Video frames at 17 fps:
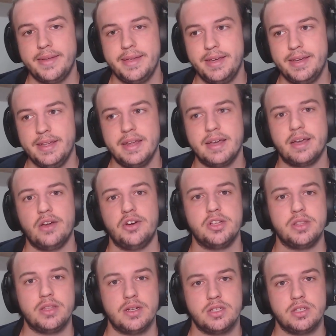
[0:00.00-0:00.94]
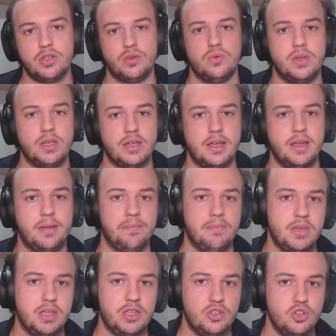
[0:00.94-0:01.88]
in a character so it can
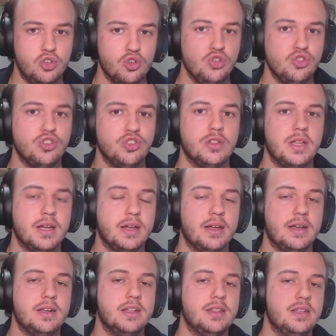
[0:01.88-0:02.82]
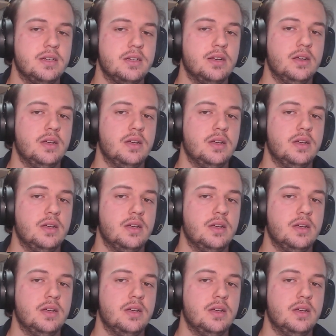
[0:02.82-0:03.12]
be used, that character.